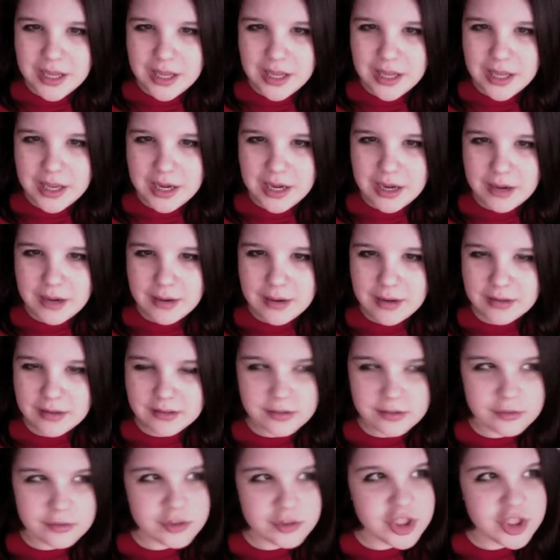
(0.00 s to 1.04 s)
in his
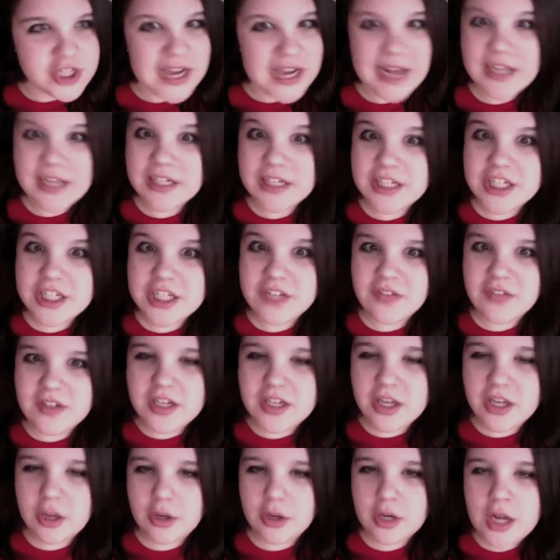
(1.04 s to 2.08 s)
little challengey
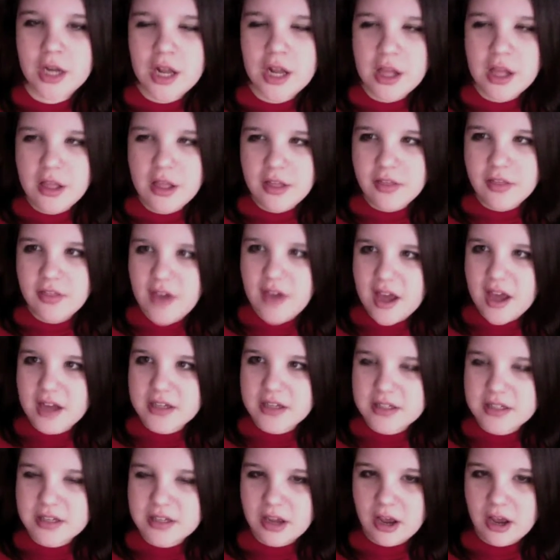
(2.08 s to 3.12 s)
video that,